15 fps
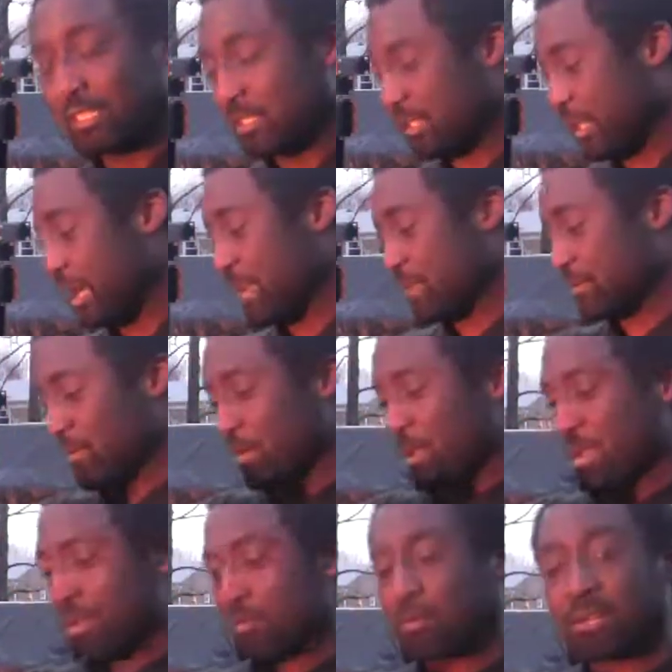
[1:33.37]
You got
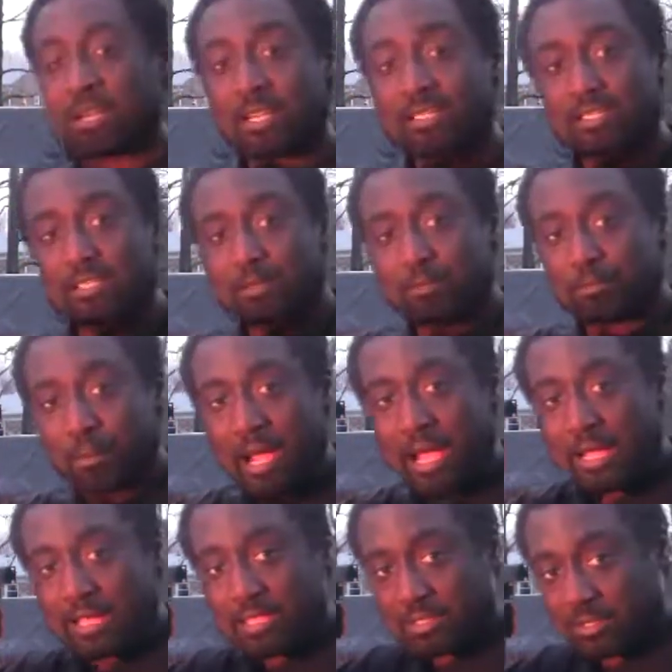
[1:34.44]
8 plugs in the back,